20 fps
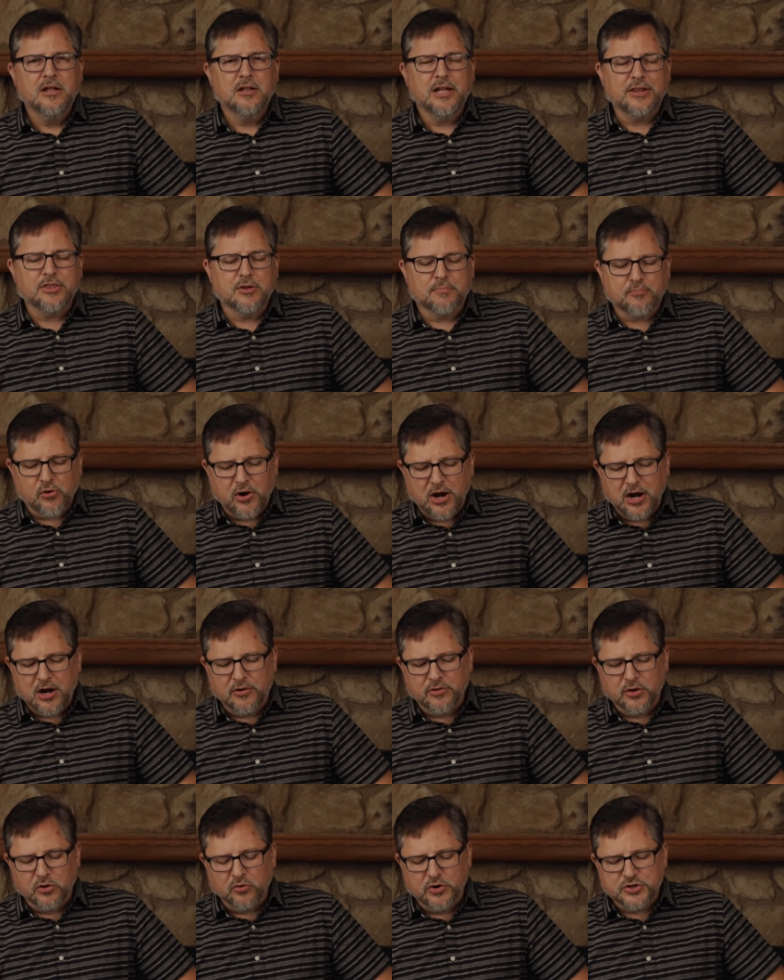like the
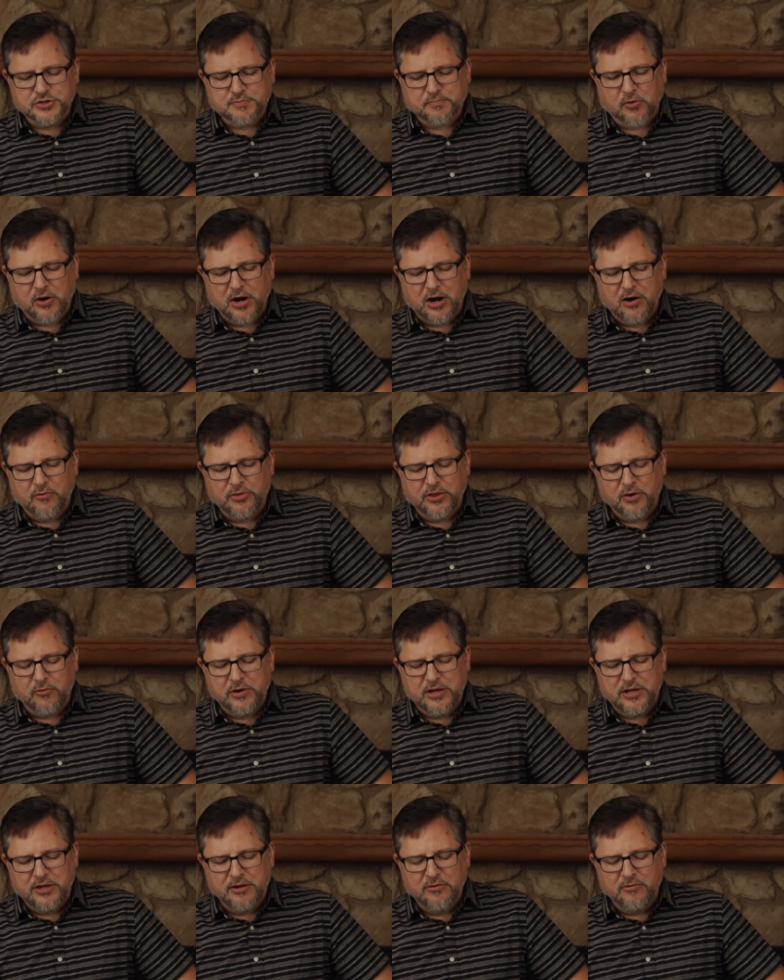prayer, the Lord's prayer that
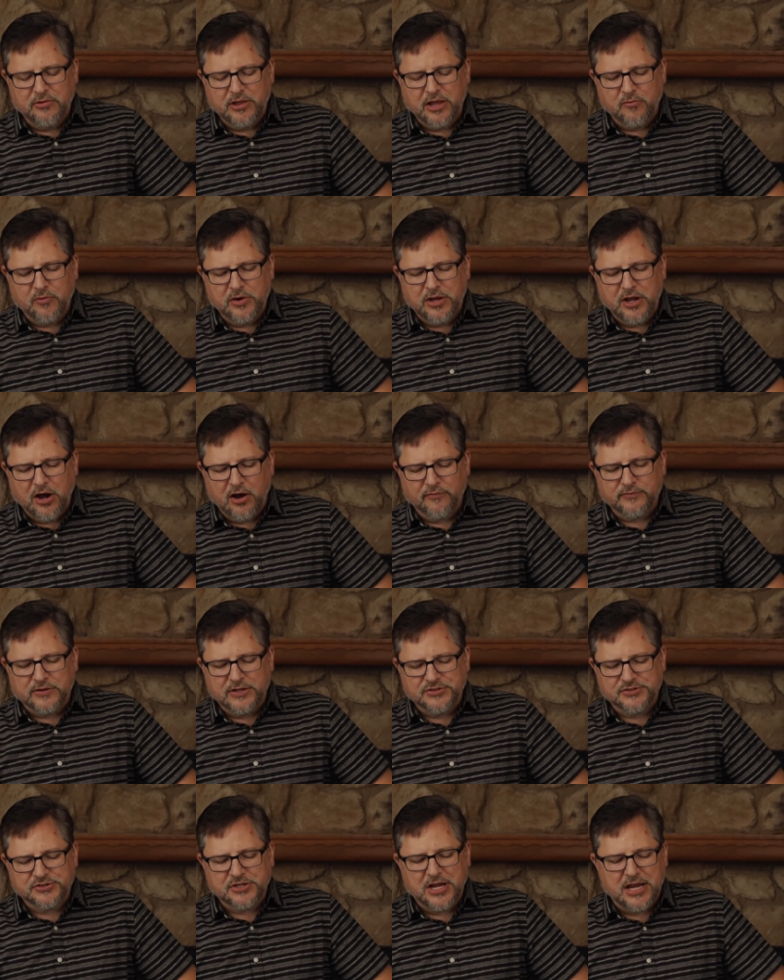we that we
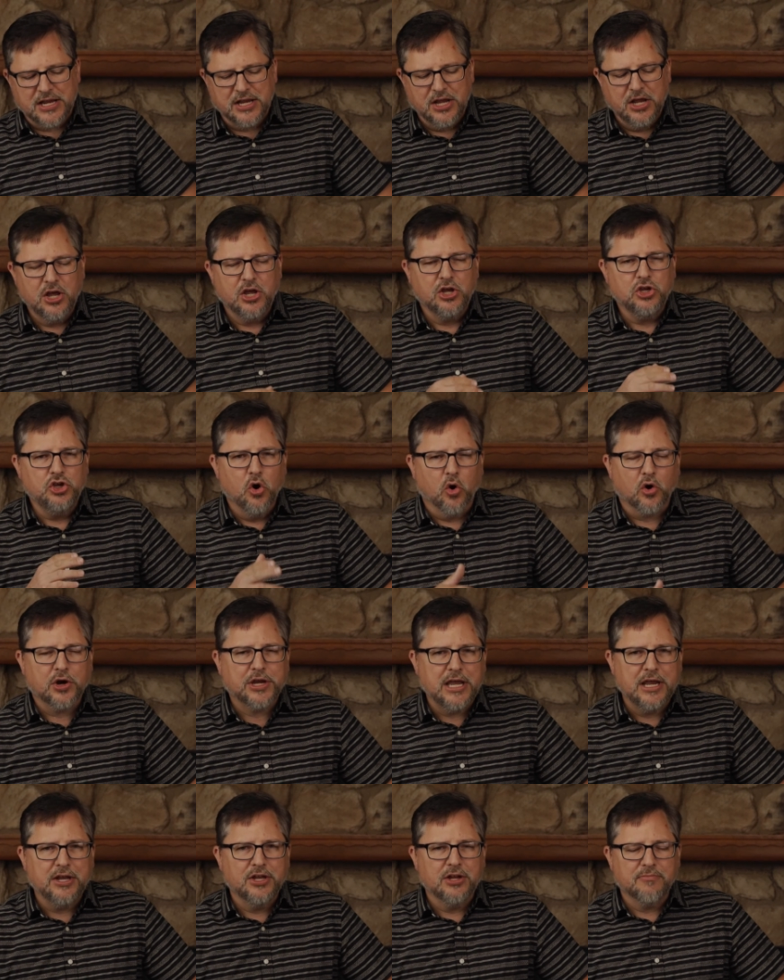often say, "Your
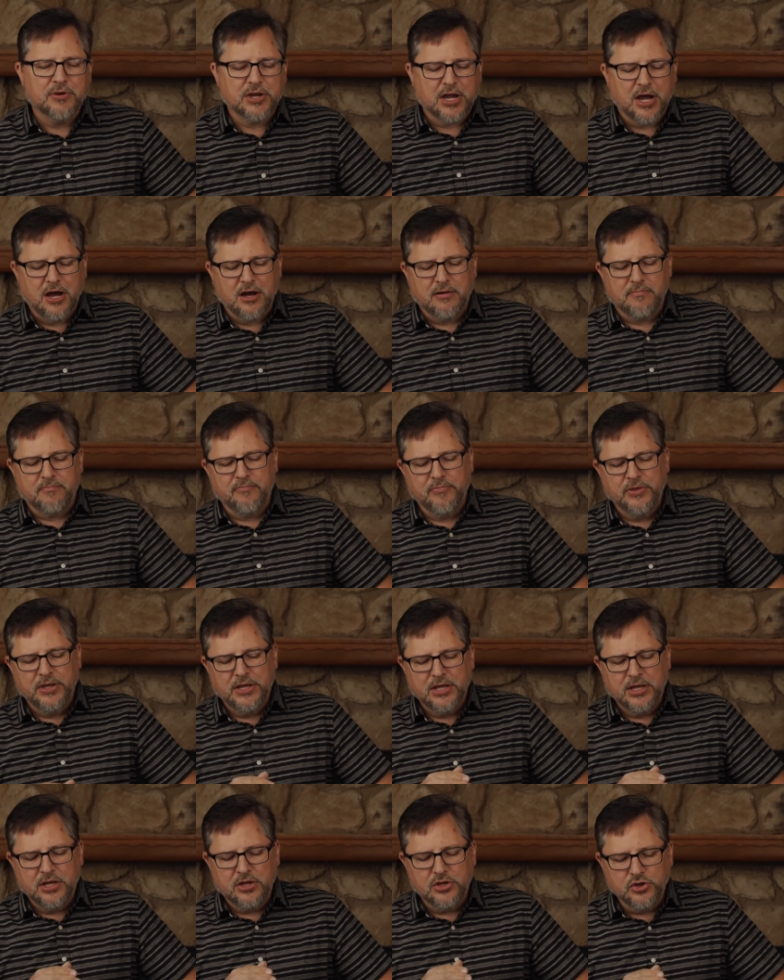kingdom come,
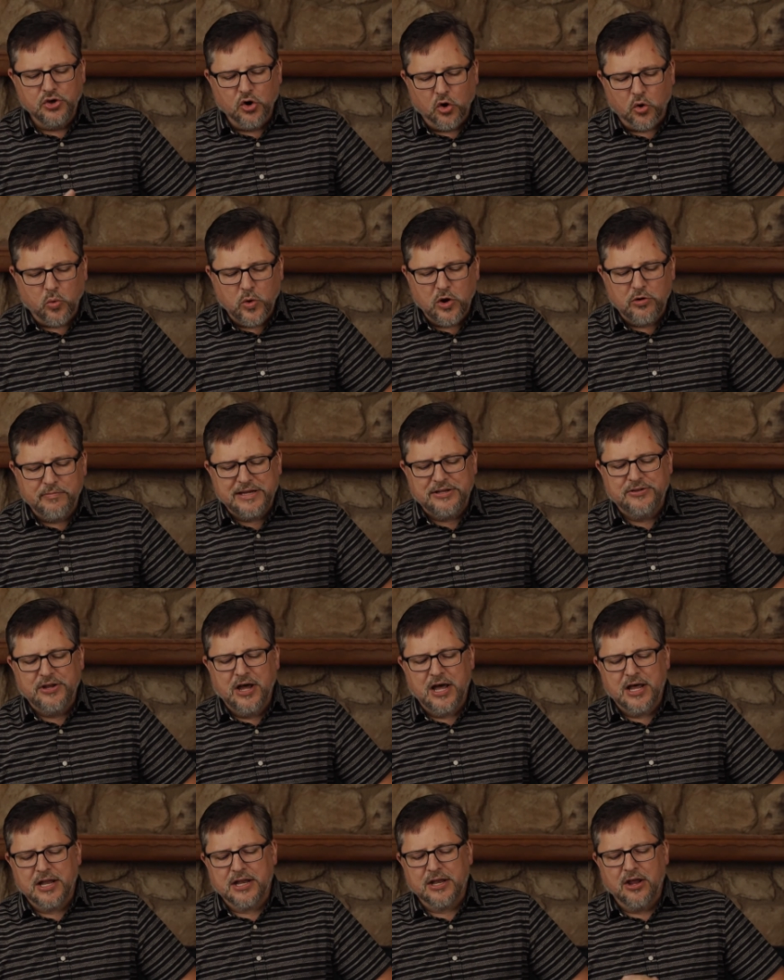your will be
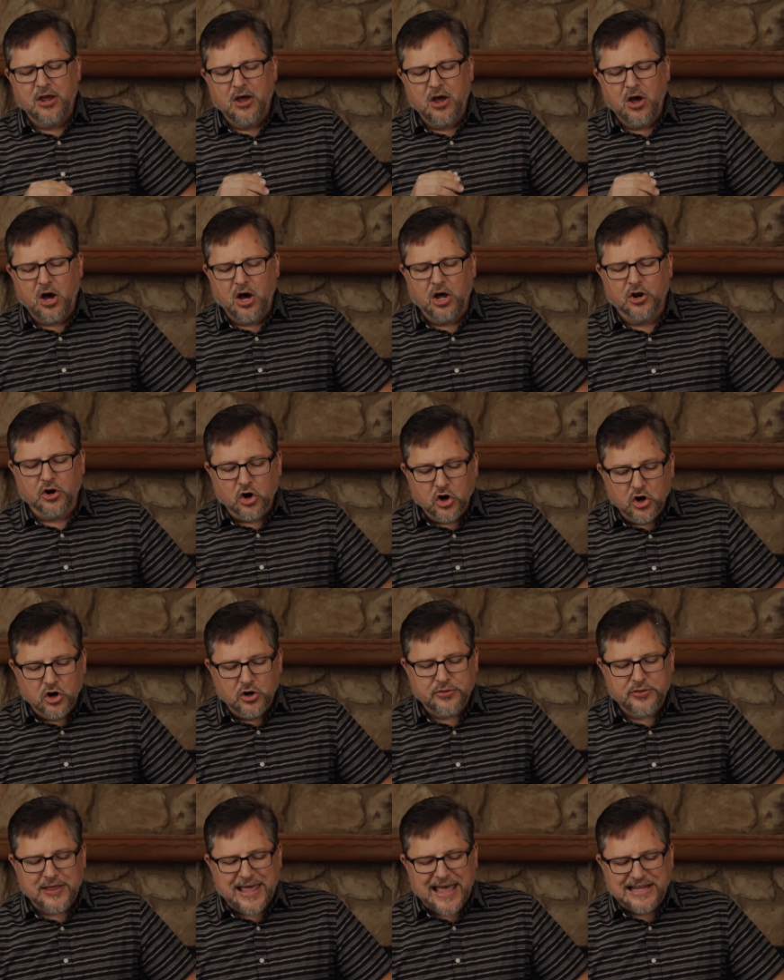done on
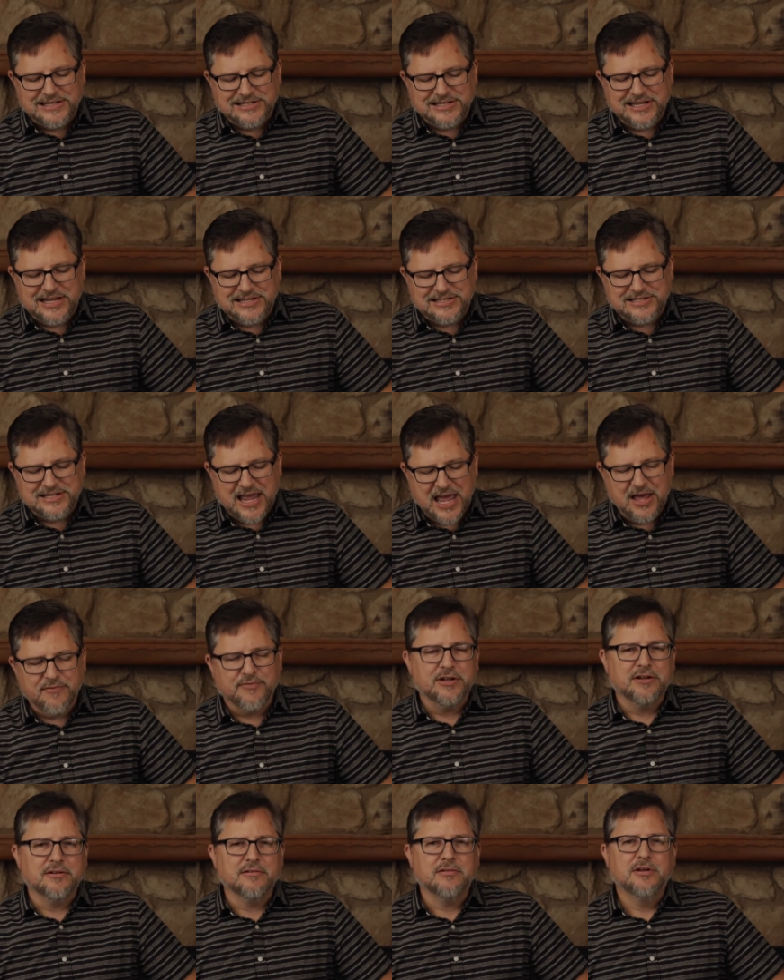earth as it is in
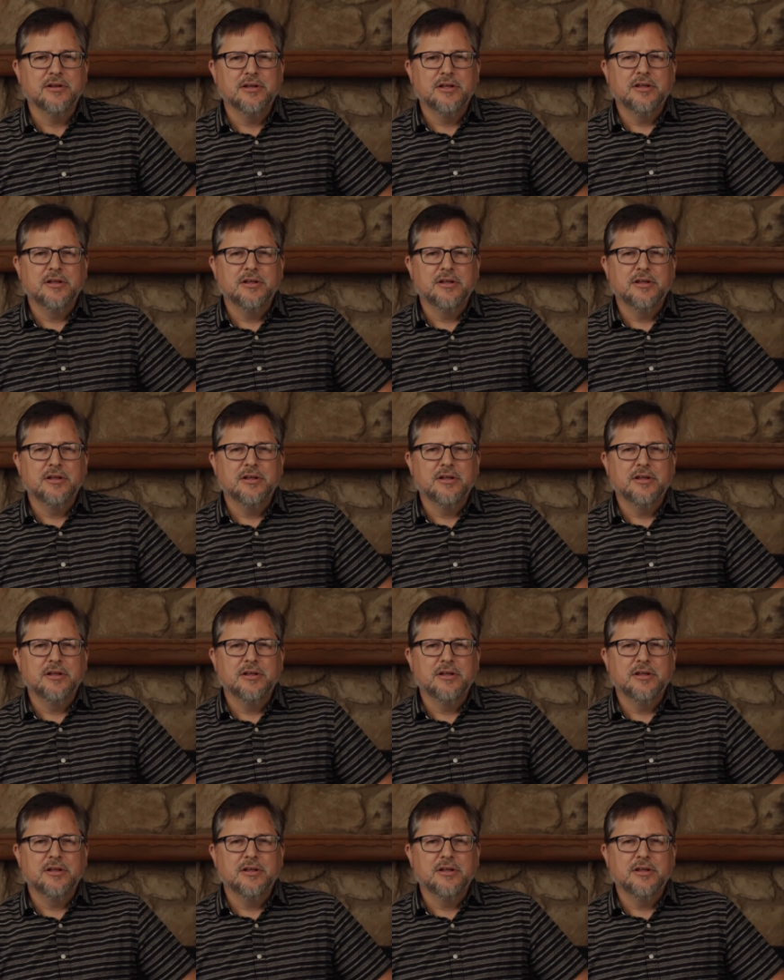heaven."